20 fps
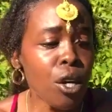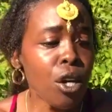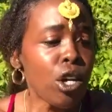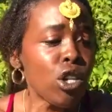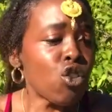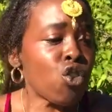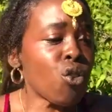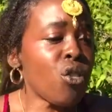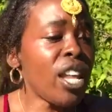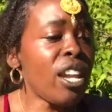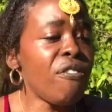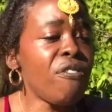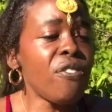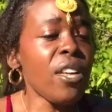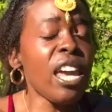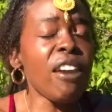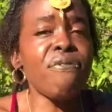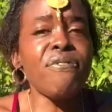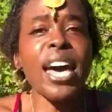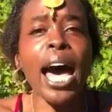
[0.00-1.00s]
So that
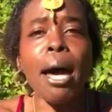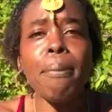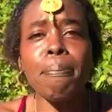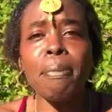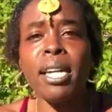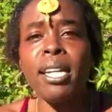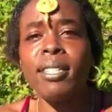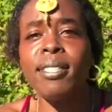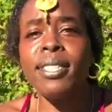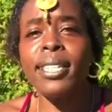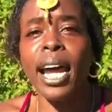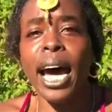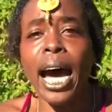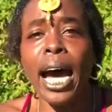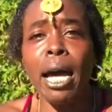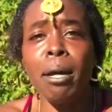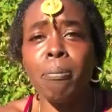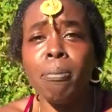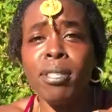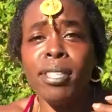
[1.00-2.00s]
if that means that
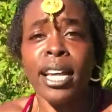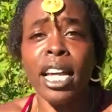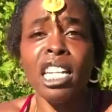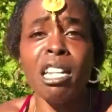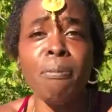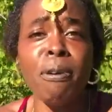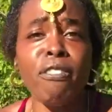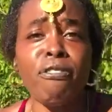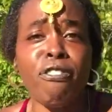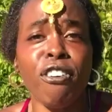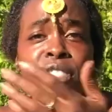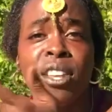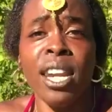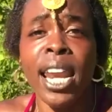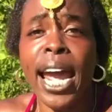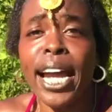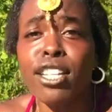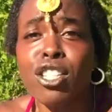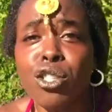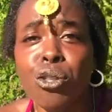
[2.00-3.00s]
I'm celibate for the
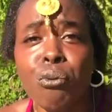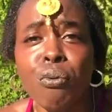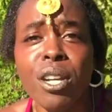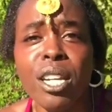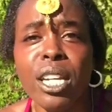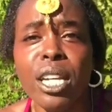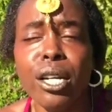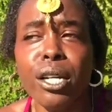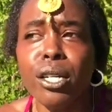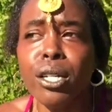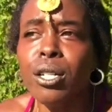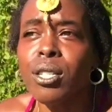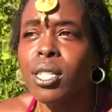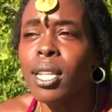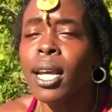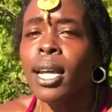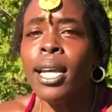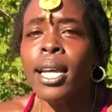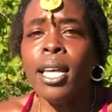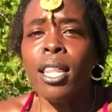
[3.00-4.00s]
next 3 years,
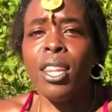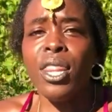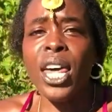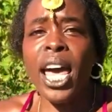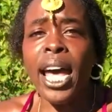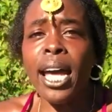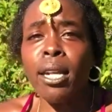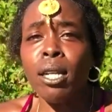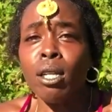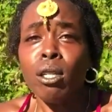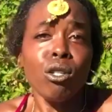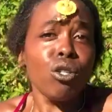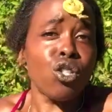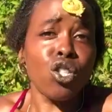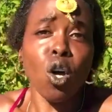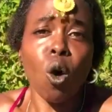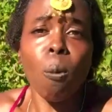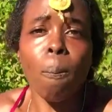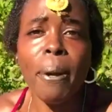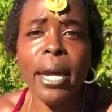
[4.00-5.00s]
then
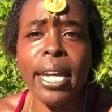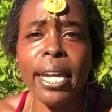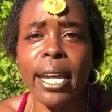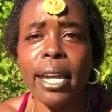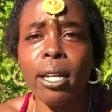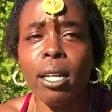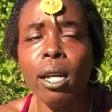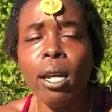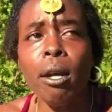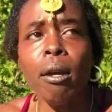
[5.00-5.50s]
so be it.